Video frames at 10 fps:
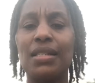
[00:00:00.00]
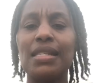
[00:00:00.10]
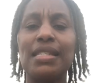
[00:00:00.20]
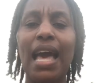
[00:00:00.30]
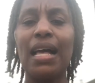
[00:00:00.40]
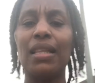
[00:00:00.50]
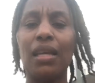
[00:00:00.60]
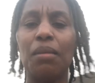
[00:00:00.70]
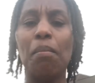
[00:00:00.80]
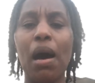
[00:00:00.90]

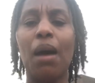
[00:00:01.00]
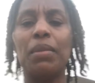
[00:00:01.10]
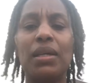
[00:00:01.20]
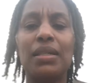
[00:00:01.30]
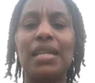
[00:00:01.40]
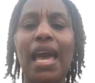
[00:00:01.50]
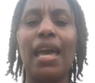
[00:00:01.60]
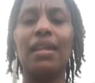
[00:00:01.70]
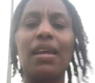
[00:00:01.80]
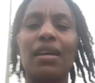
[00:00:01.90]
Sally, mama,
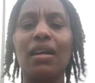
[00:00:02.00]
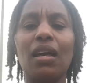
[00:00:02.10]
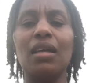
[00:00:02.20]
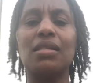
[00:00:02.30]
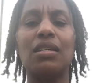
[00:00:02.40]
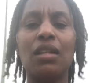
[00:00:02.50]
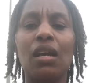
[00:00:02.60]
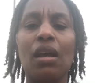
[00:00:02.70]
daddy, cousin,